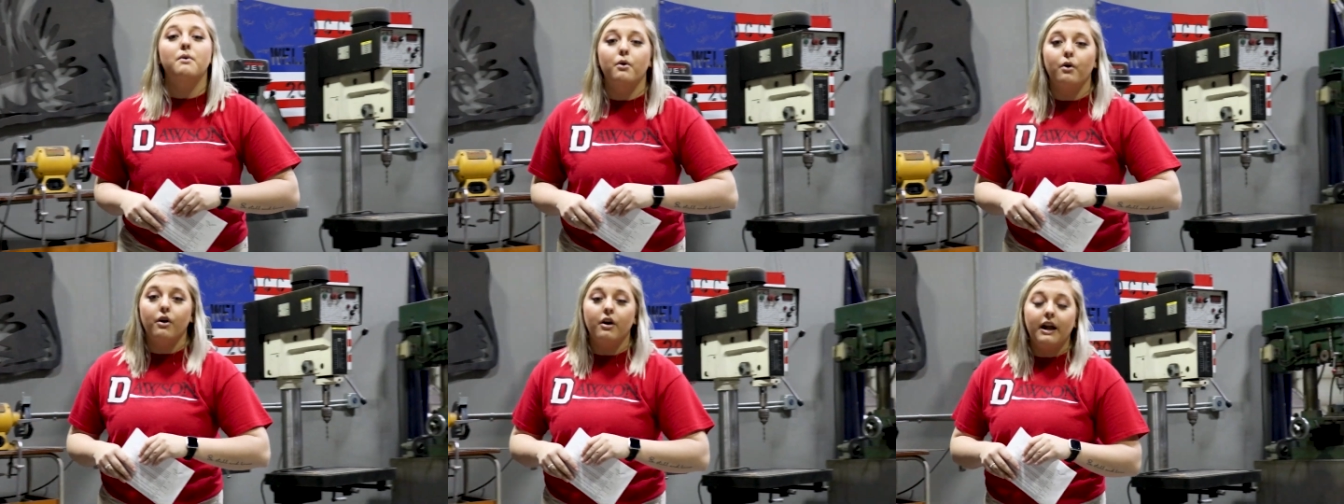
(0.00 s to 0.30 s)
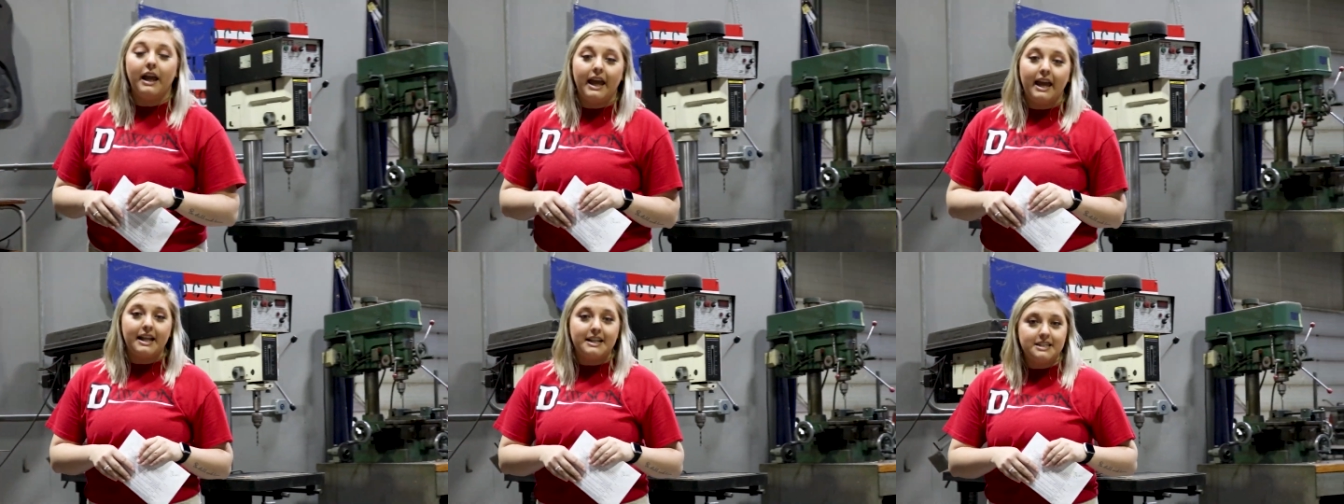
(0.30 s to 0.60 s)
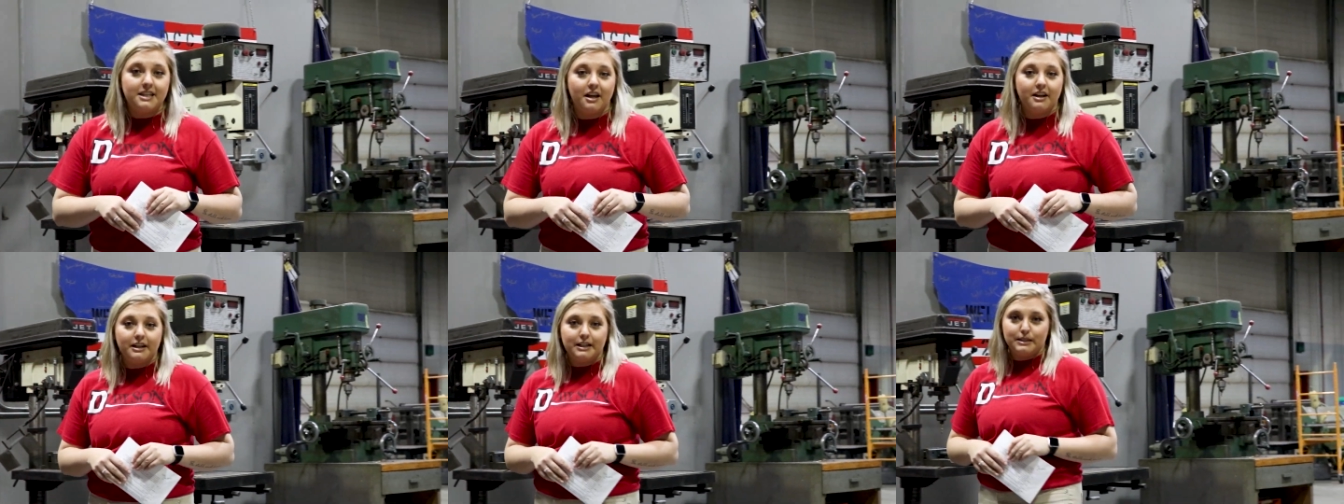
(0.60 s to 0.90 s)
more
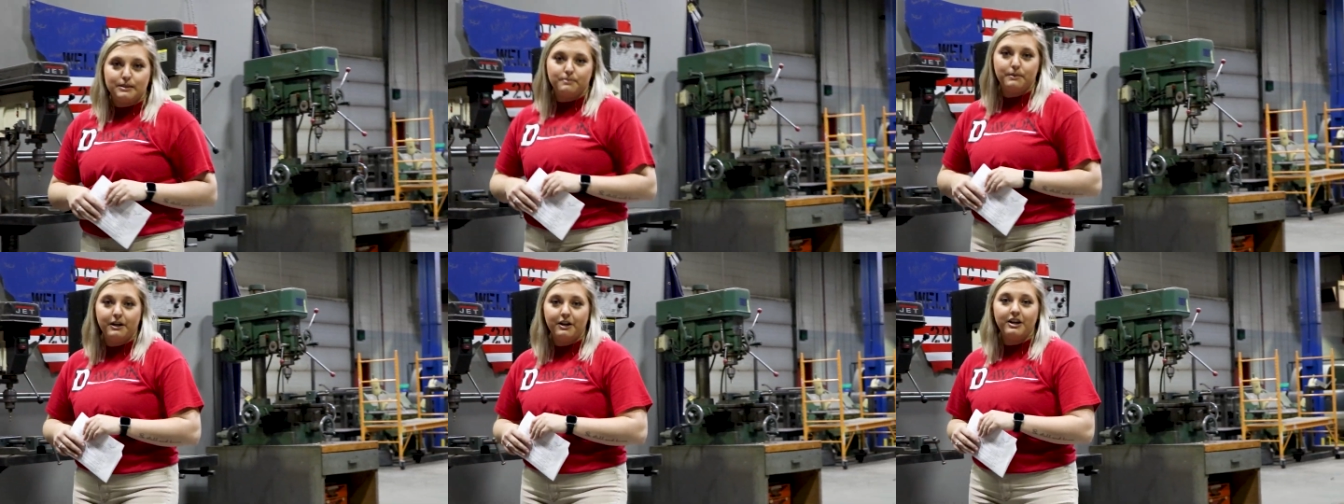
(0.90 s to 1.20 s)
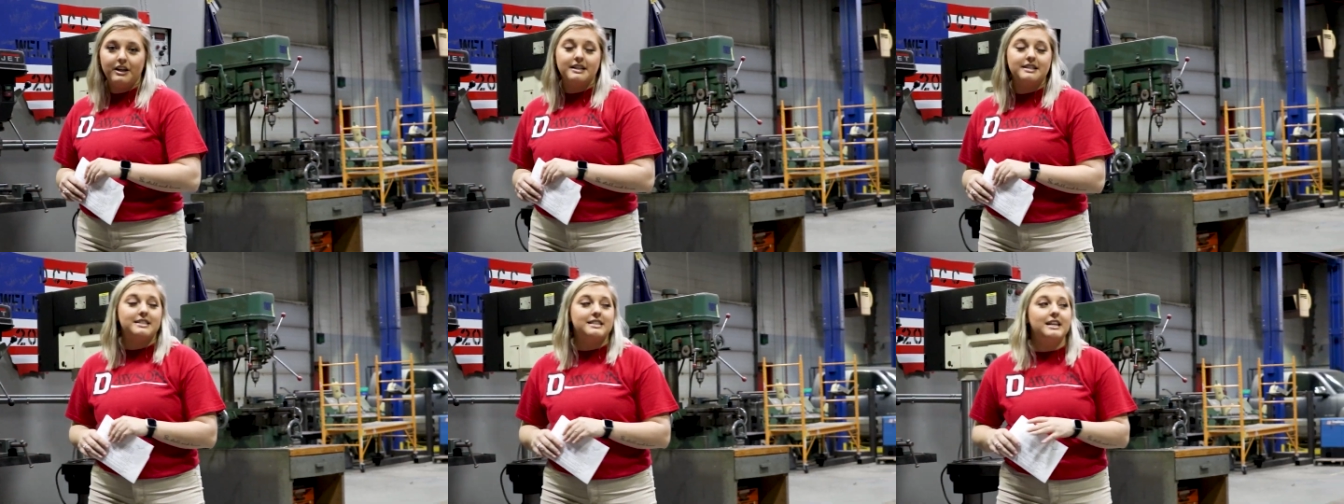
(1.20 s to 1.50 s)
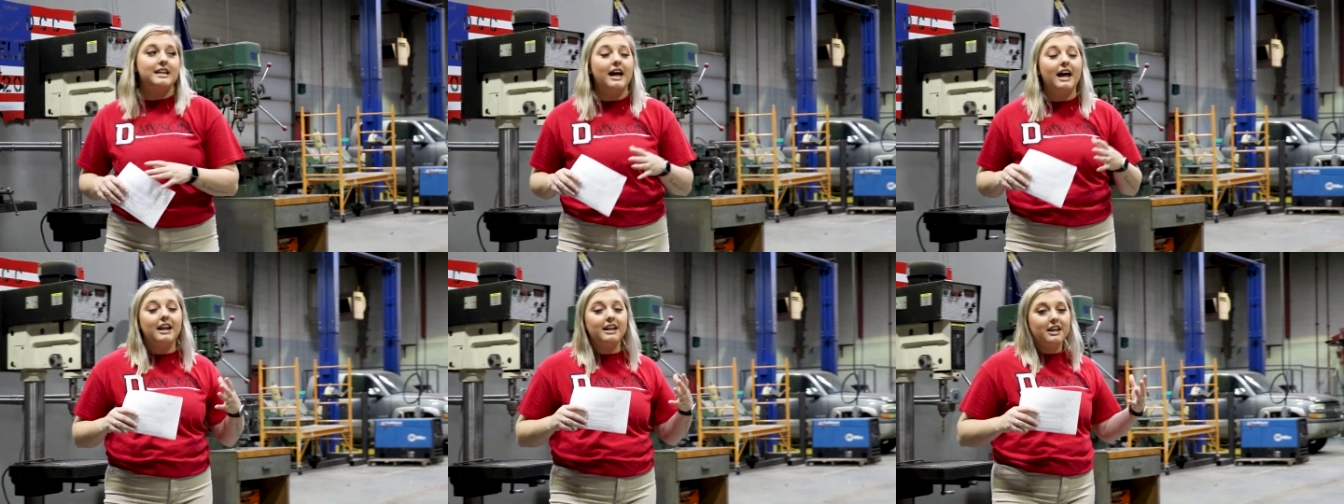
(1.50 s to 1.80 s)
hands-on experience
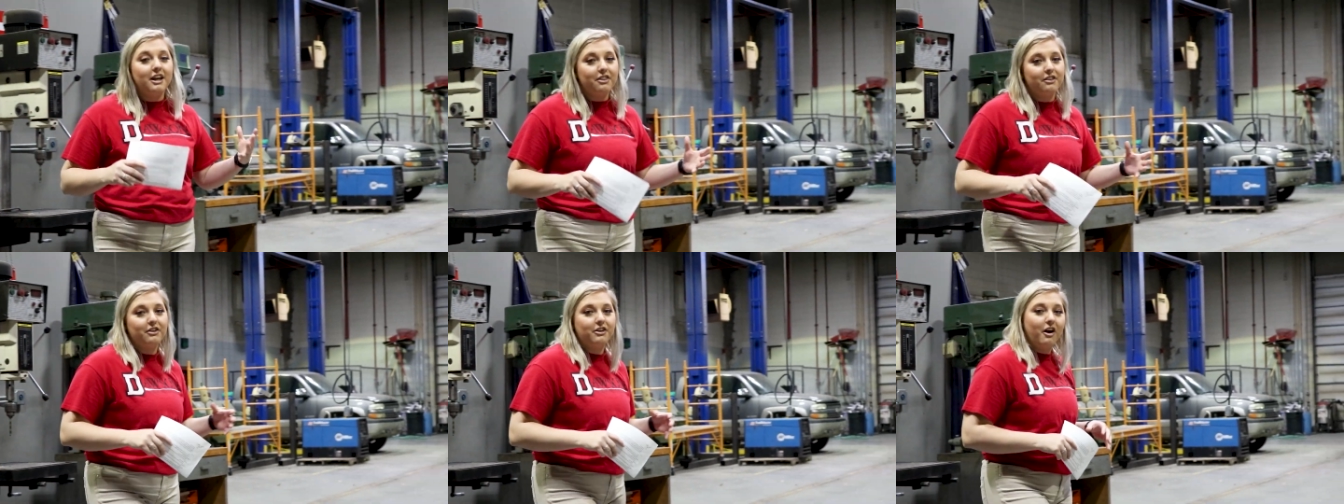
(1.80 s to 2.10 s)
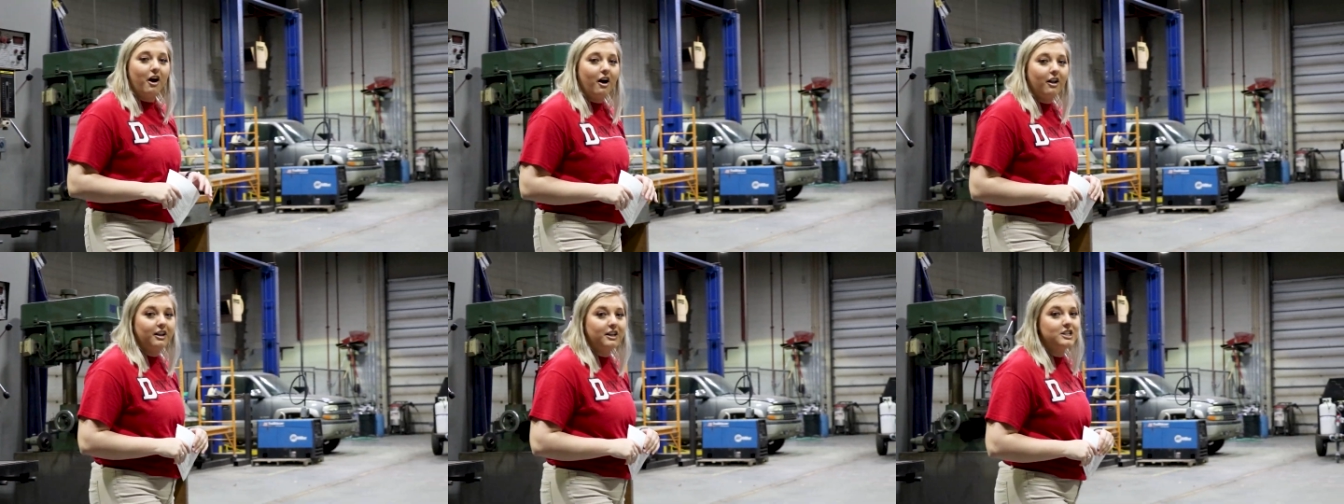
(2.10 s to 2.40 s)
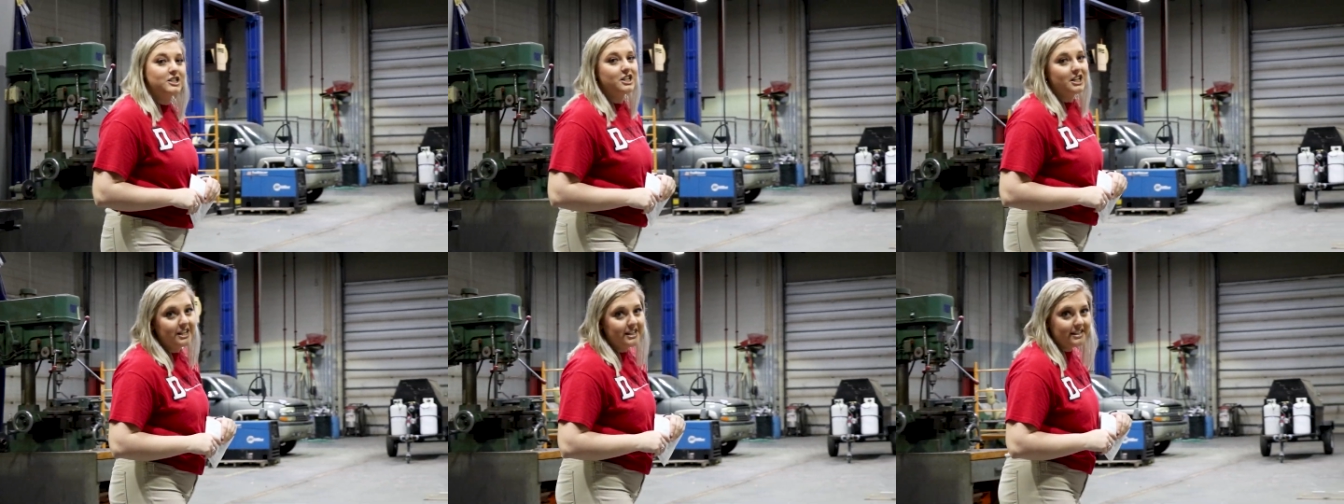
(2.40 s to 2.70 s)
than any other
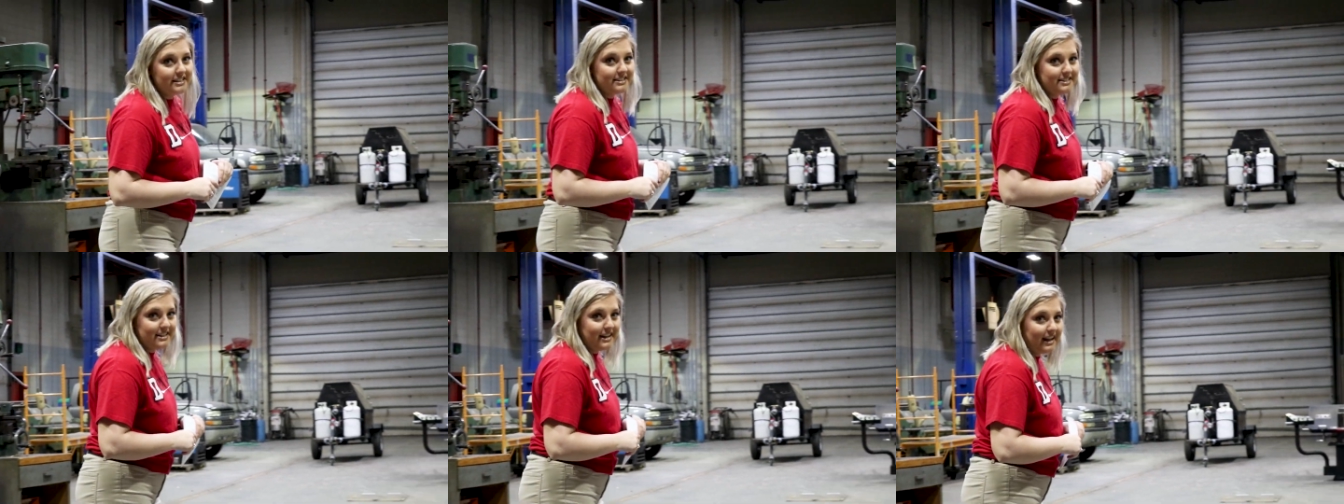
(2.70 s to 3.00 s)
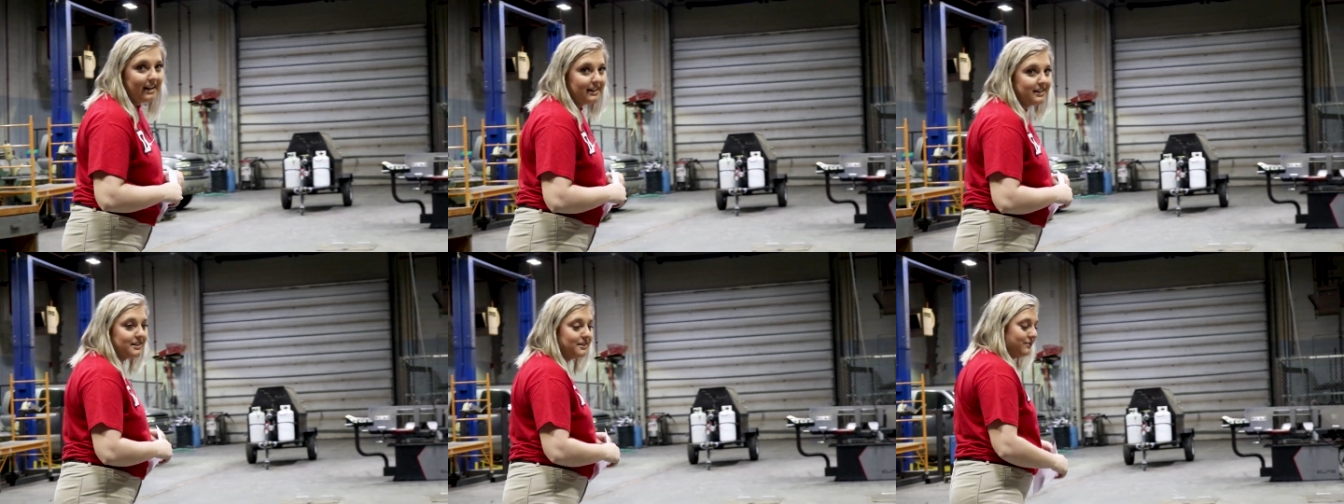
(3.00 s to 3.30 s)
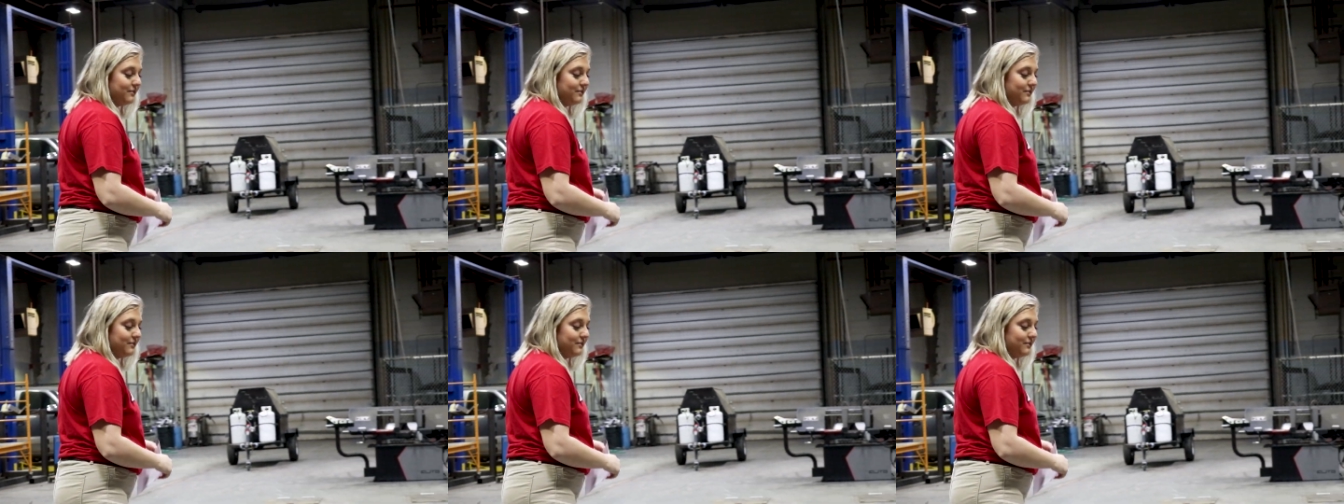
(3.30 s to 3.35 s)
college in the state.